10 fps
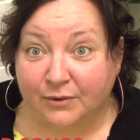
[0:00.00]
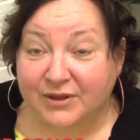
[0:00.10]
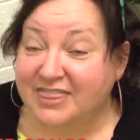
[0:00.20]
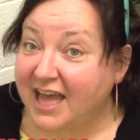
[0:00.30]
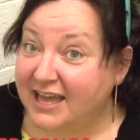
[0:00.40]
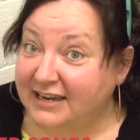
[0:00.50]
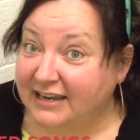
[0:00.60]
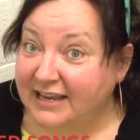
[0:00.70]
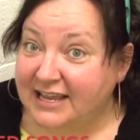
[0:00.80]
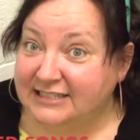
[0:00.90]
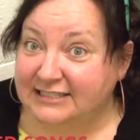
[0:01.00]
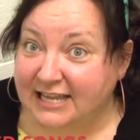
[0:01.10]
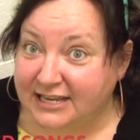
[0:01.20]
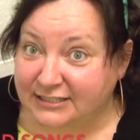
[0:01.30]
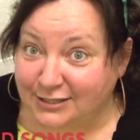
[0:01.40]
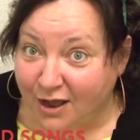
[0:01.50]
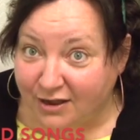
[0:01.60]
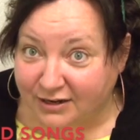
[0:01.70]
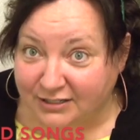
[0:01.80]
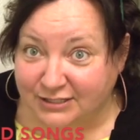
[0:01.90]
We then sing
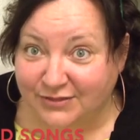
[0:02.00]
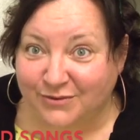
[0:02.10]
songs so